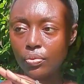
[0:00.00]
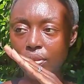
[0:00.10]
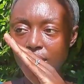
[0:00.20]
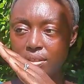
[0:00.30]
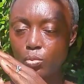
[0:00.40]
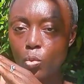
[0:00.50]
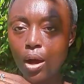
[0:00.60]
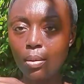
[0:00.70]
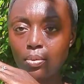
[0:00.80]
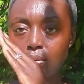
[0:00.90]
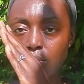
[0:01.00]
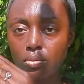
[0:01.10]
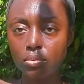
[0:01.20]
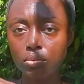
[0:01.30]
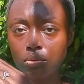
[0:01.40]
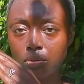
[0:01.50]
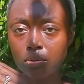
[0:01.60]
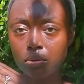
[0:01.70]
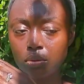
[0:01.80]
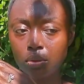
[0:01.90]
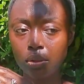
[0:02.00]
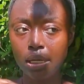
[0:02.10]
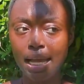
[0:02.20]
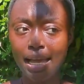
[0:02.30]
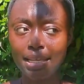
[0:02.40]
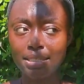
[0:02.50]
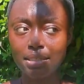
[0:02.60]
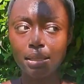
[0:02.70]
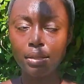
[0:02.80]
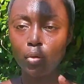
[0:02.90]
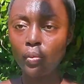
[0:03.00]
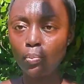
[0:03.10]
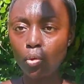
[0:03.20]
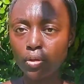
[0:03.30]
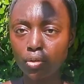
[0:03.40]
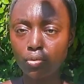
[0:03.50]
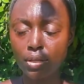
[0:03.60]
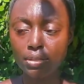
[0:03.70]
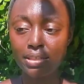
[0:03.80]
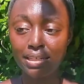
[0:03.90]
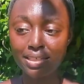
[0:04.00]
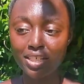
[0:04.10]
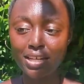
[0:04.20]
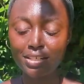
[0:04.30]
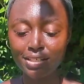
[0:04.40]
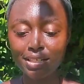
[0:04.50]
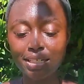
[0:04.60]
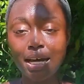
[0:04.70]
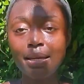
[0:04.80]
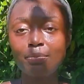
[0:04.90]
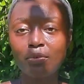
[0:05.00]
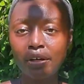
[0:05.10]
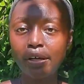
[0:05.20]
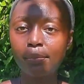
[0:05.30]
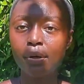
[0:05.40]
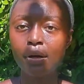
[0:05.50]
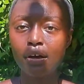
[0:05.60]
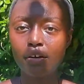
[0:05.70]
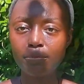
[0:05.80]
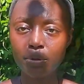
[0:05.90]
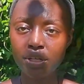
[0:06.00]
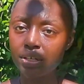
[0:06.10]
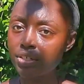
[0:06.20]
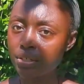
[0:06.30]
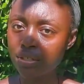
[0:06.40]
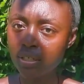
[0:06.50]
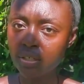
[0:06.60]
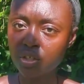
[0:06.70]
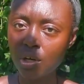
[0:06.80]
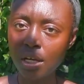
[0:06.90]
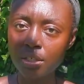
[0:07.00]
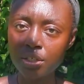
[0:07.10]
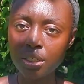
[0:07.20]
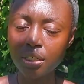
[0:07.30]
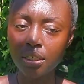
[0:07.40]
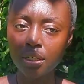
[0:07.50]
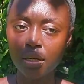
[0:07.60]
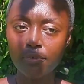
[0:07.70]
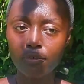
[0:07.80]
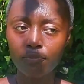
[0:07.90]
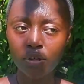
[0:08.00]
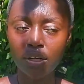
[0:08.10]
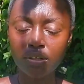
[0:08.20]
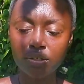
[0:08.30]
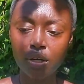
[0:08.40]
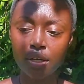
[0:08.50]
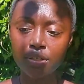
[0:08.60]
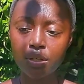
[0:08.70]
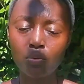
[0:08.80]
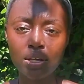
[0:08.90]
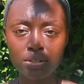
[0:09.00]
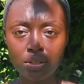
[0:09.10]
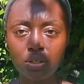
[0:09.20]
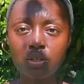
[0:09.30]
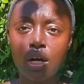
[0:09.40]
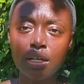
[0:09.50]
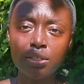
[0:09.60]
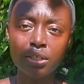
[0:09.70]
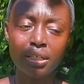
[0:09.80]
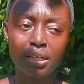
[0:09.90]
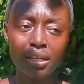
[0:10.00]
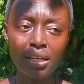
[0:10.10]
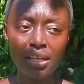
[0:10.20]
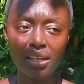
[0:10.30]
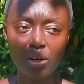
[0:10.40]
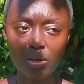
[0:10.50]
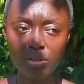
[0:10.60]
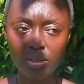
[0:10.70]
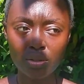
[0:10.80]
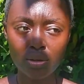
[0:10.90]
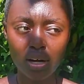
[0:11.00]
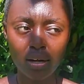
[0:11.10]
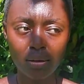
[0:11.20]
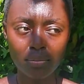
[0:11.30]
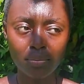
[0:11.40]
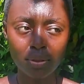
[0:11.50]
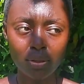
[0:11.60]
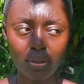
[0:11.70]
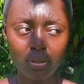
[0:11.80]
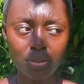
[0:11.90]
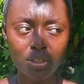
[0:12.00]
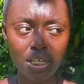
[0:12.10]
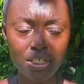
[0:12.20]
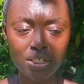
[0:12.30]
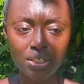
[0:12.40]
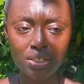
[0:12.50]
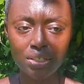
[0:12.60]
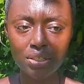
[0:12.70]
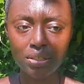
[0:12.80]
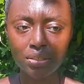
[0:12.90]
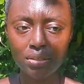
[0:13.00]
this wobble adds a little bit more degrees and it changes the time frame of predictions in astrology from Vedic astrology and Western astrology. It also um, changes,